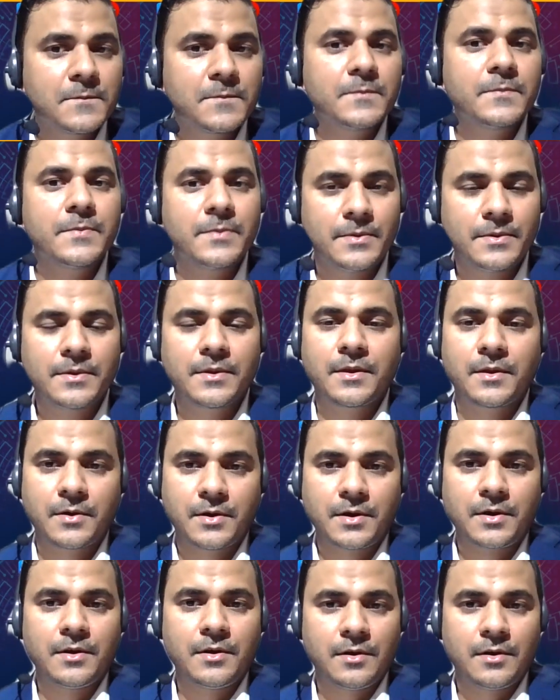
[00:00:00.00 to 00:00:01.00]
Yeah,
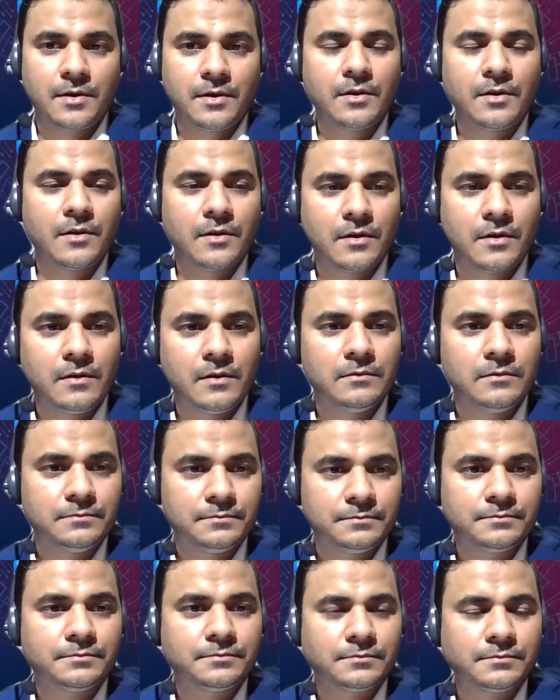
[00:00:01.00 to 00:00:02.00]
there is, because
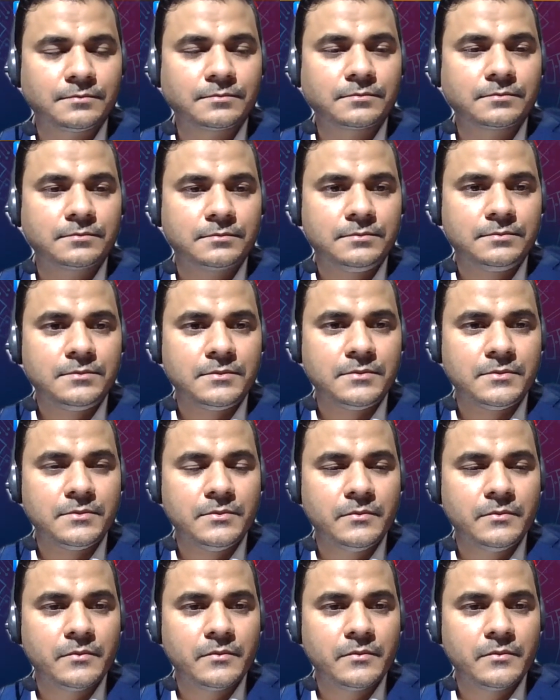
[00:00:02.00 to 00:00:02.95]
that shift